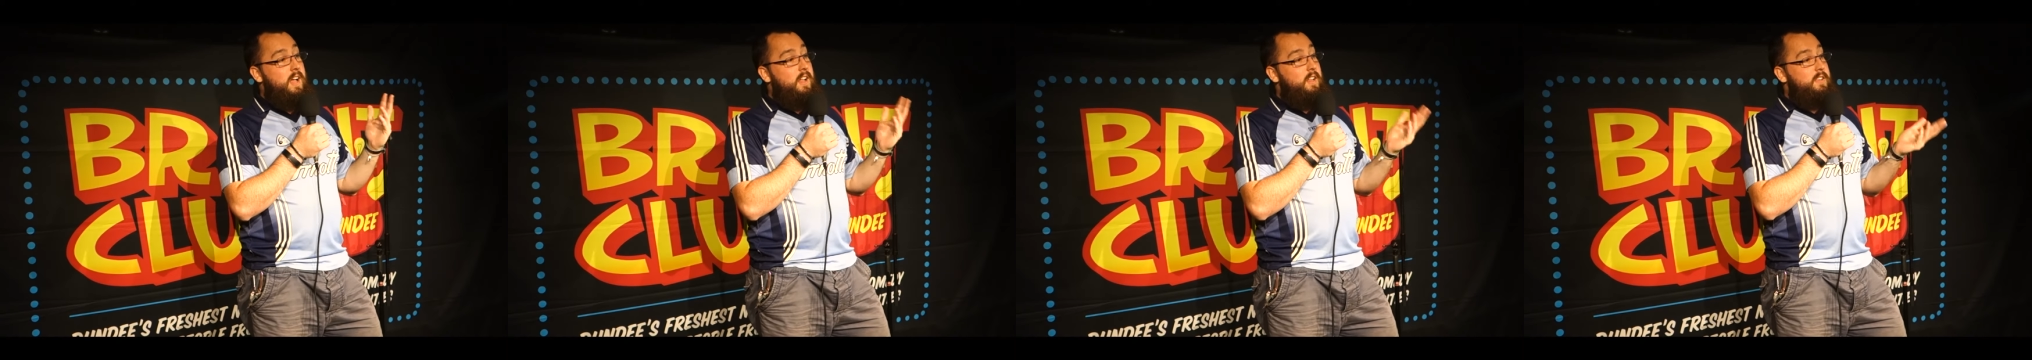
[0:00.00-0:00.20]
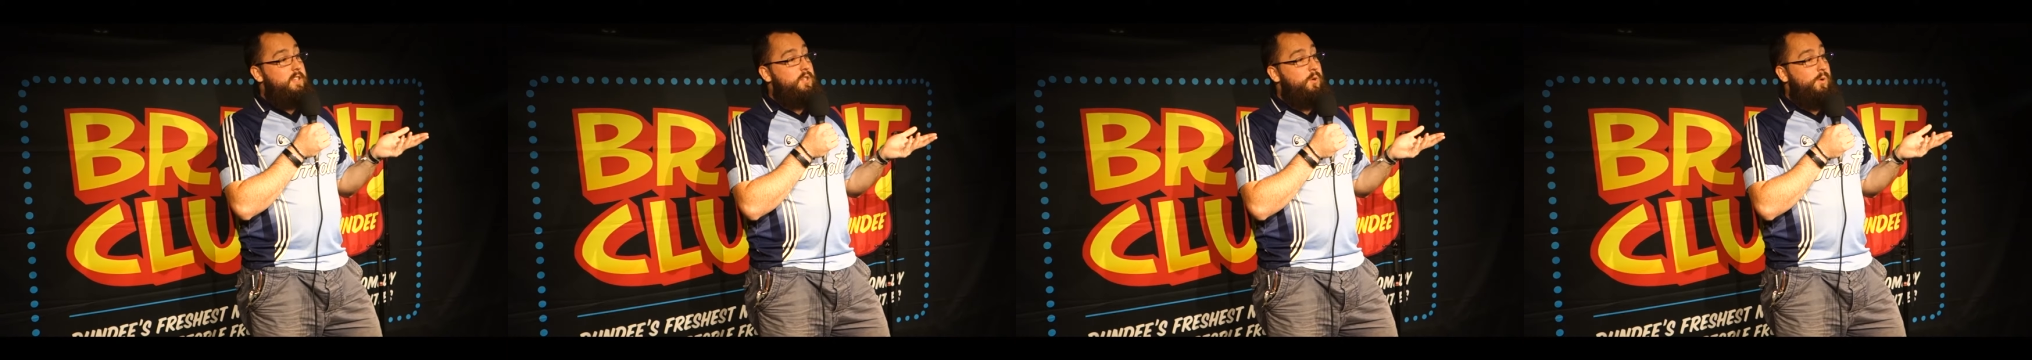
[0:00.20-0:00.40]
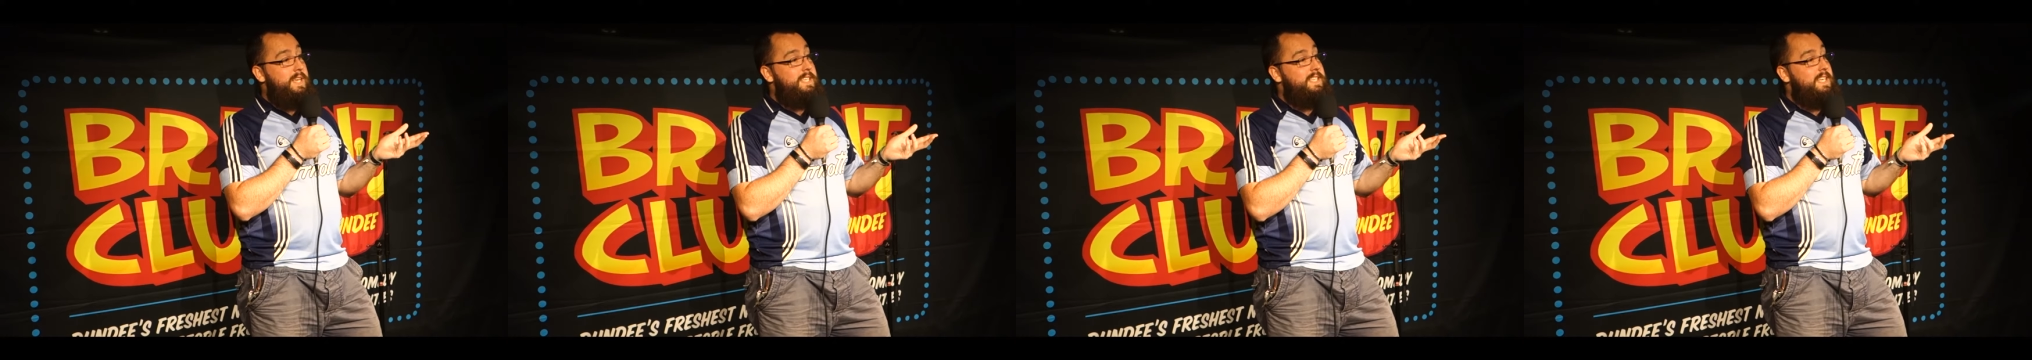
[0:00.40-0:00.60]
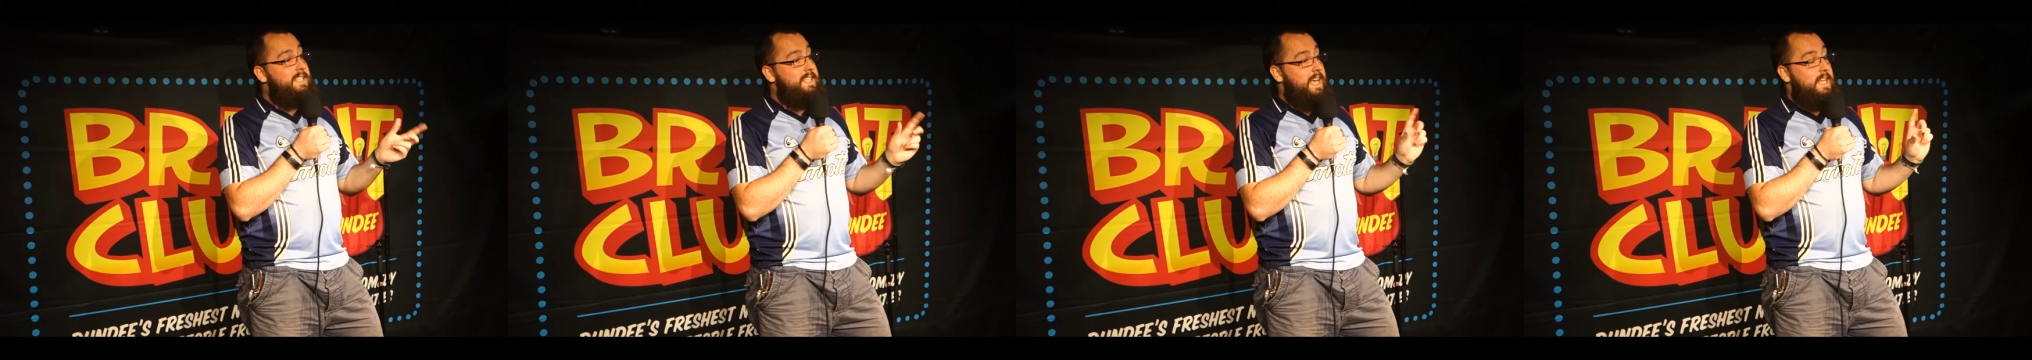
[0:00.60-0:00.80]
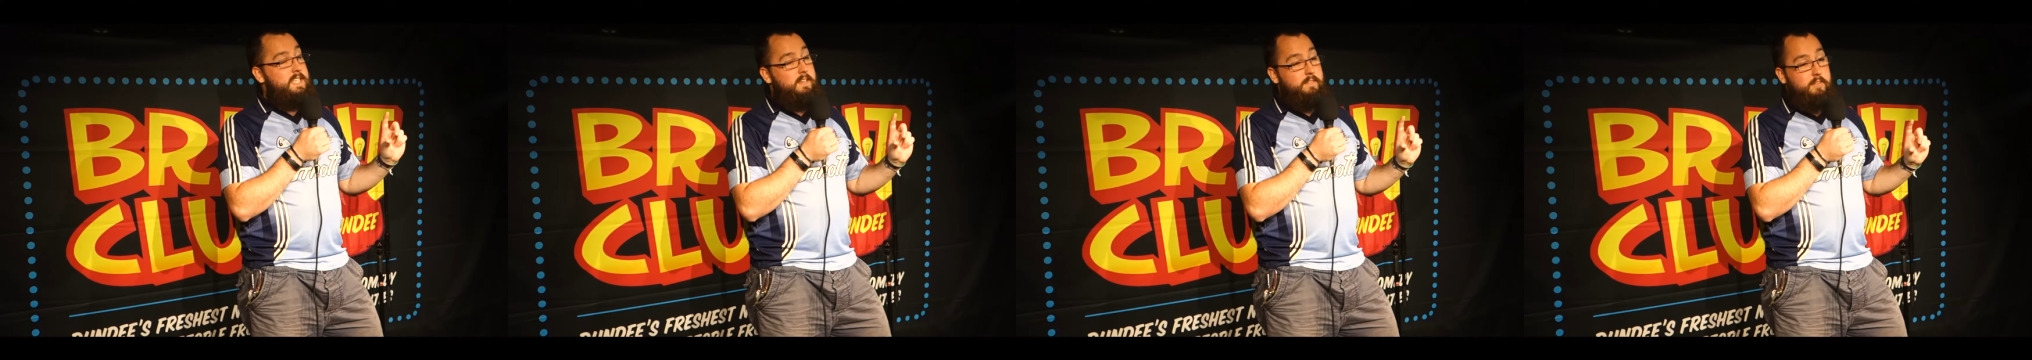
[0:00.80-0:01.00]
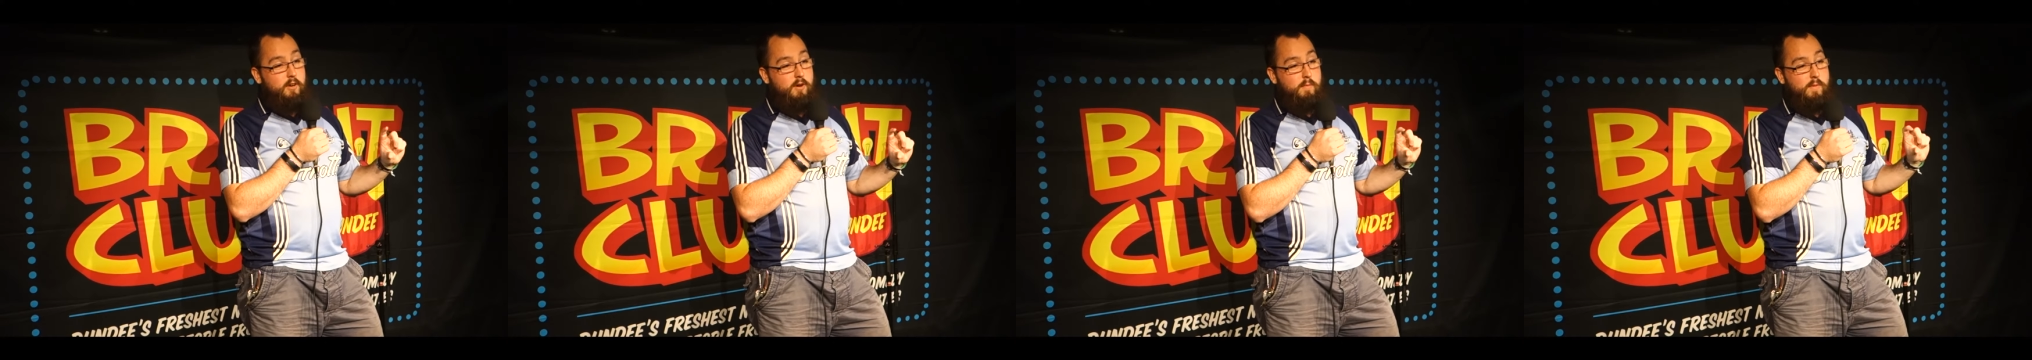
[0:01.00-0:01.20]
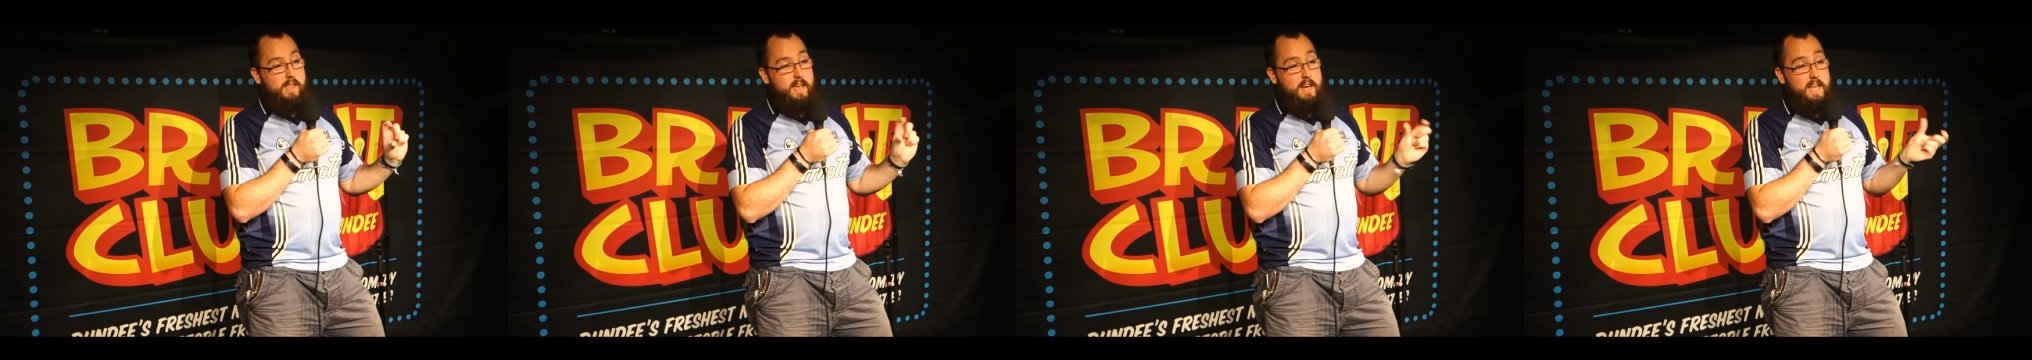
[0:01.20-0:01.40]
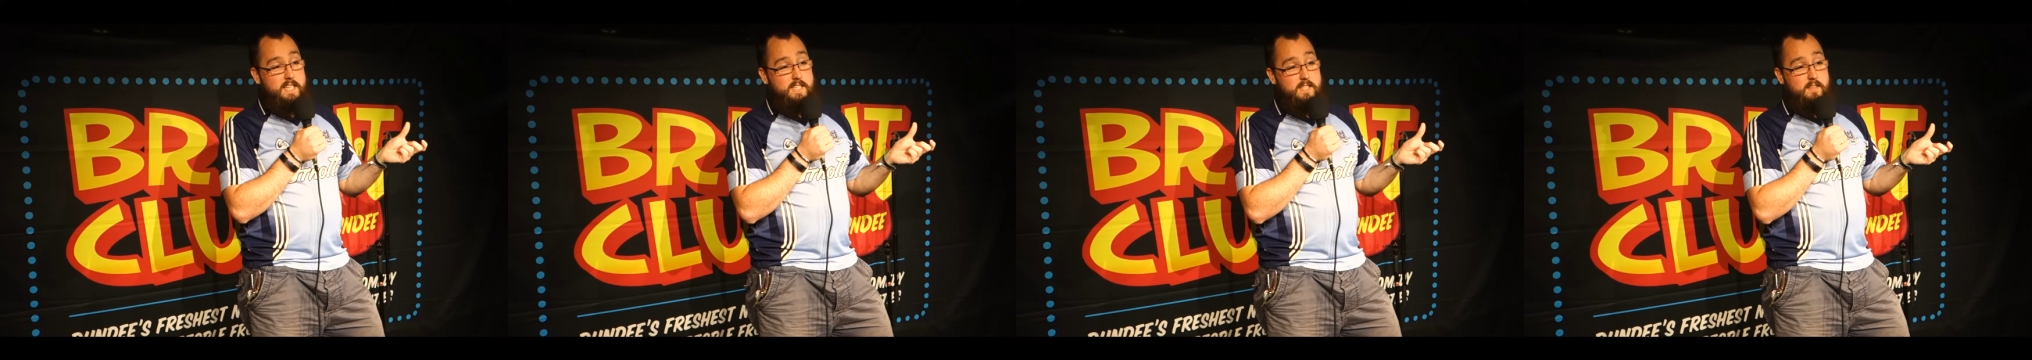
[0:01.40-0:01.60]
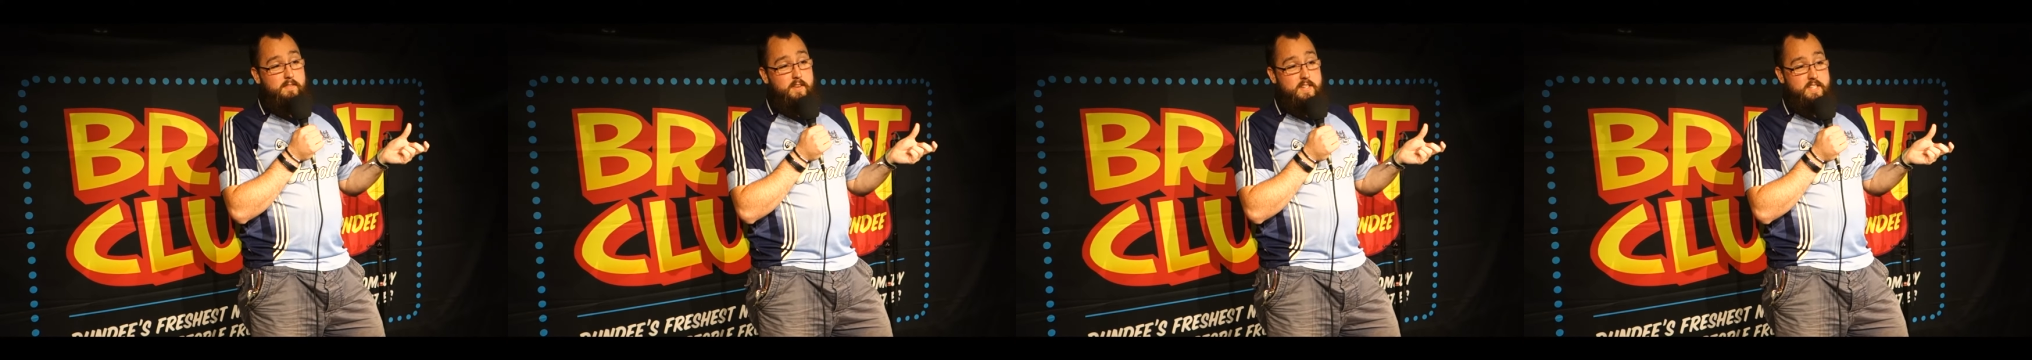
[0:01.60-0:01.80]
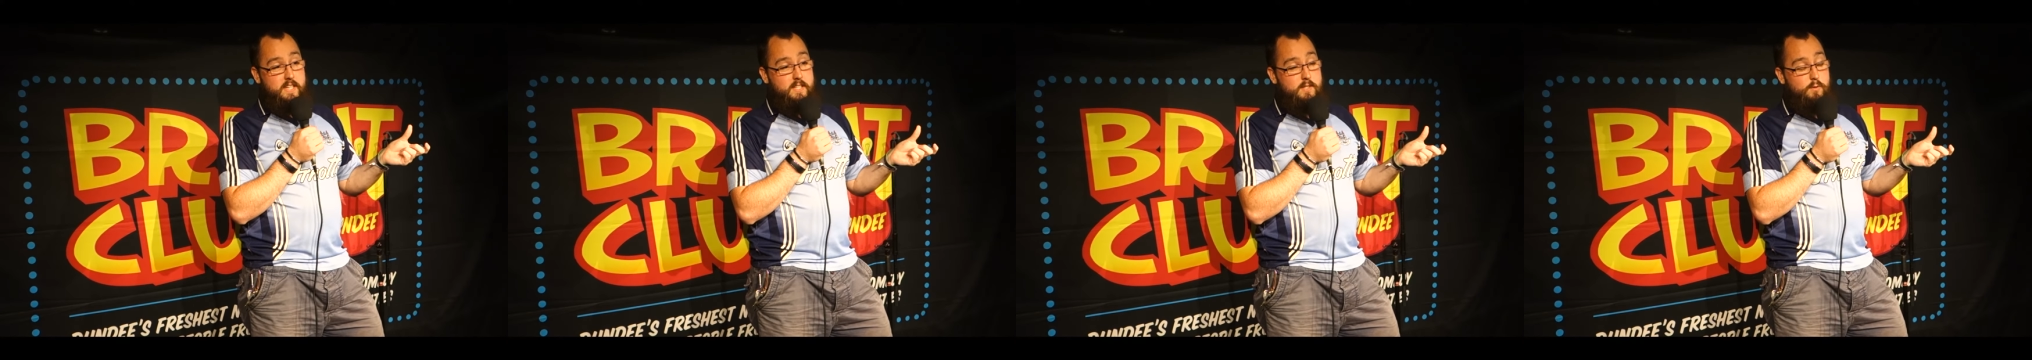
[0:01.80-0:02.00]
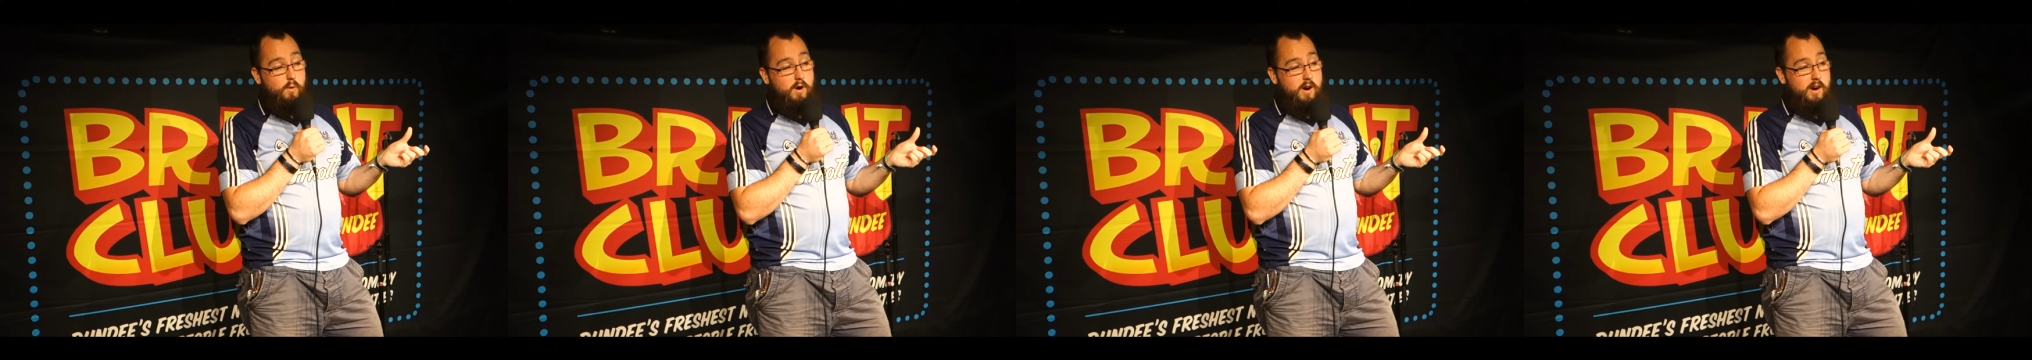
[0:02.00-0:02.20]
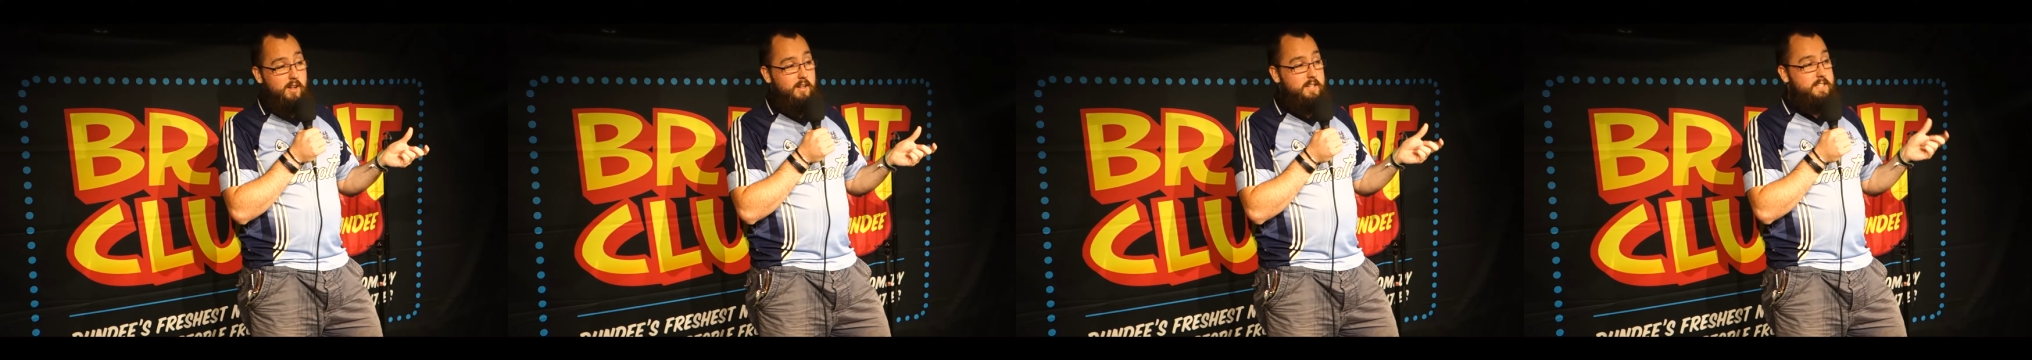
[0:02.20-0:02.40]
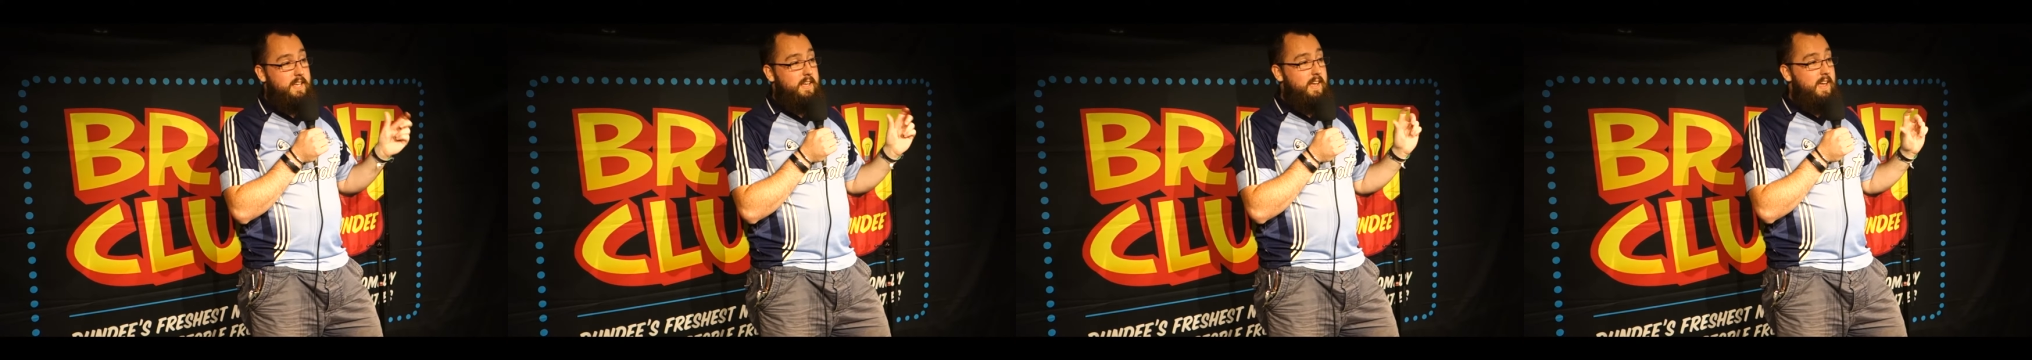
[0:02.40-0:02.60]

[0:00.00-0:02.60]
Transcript: the twisted sense of humour that is the physics world,